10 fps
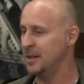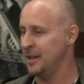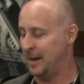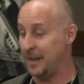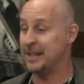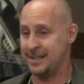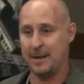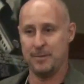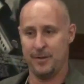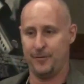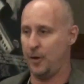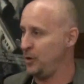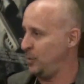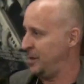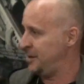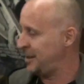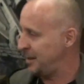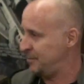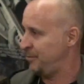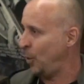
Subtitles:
Yeah. And then he sent me the photo where he's like